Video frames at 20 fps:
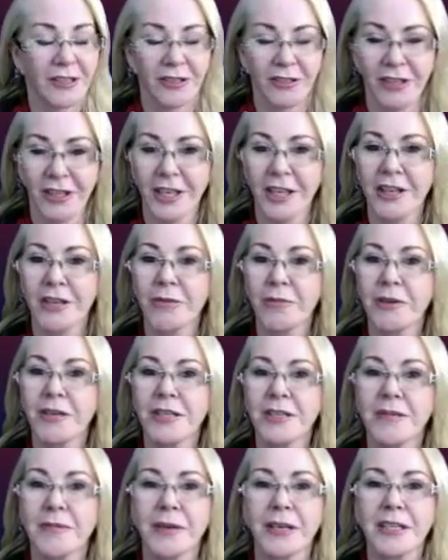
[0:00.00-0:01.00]
early in the
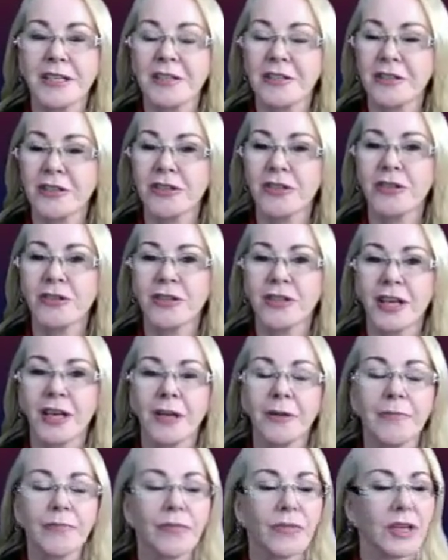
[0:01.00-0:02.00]
week's better to do
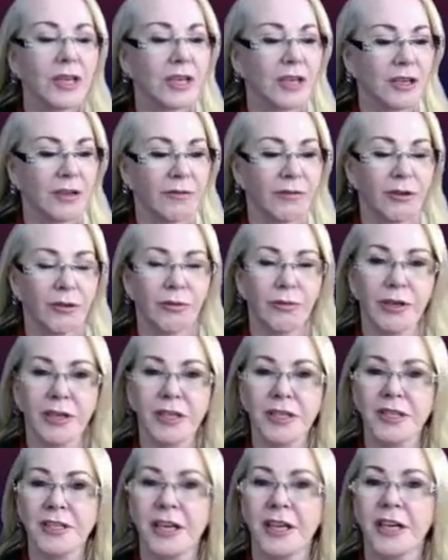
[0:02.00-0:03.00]
that. If you
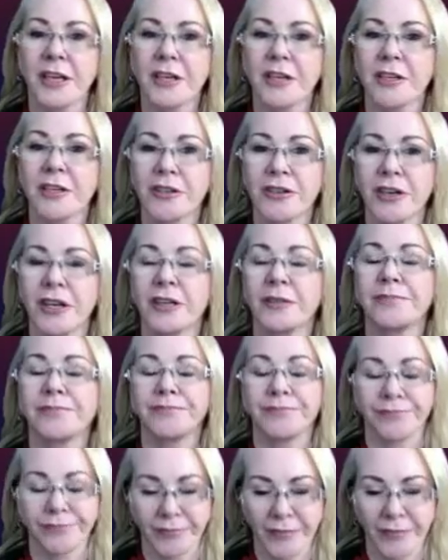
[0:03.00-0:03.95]
want to sign a contract,